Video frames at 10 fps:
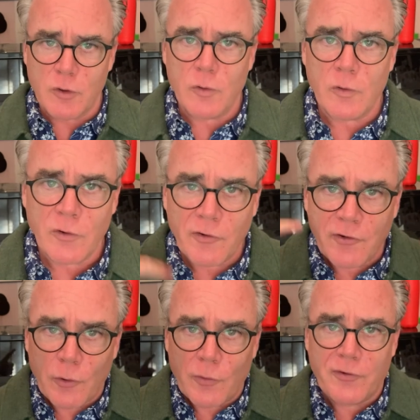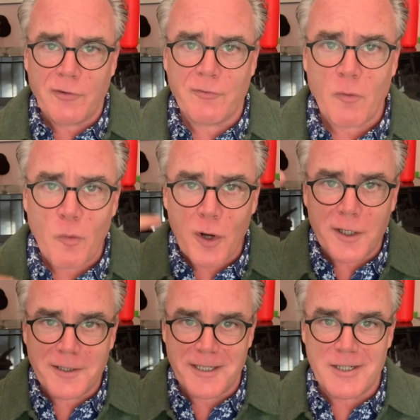all sorts of
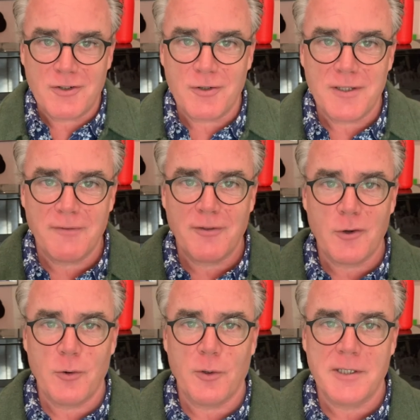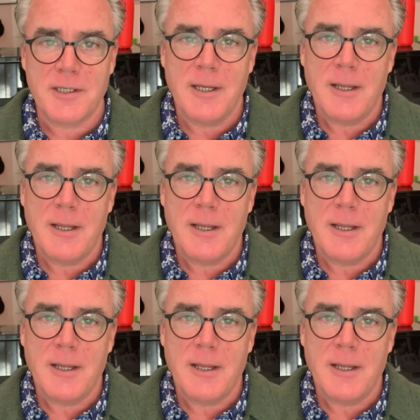worse intrusive thoughts